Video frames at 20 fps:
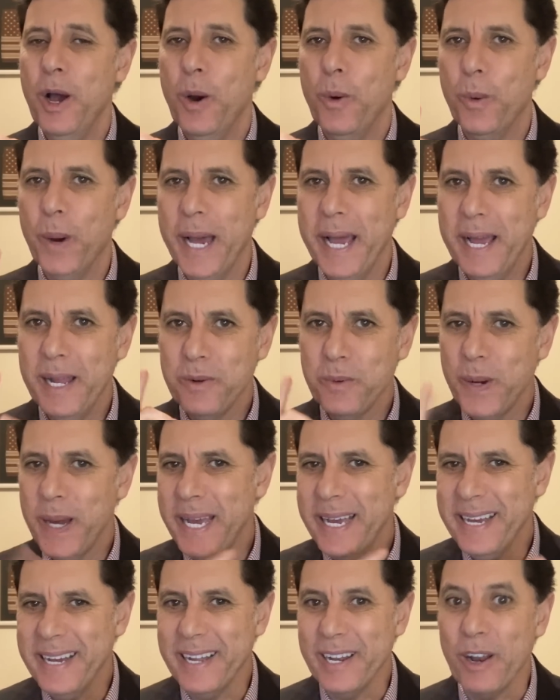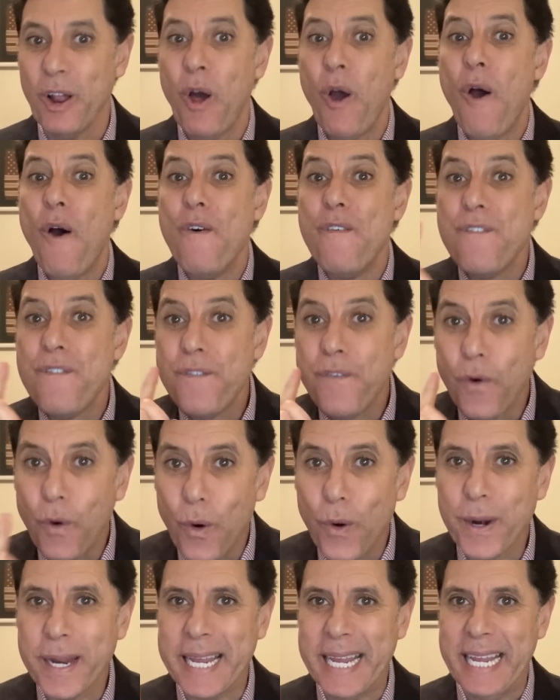Well,
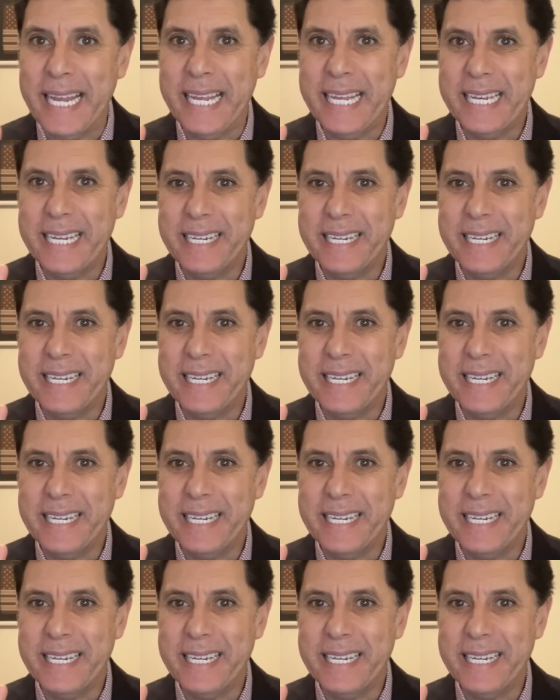40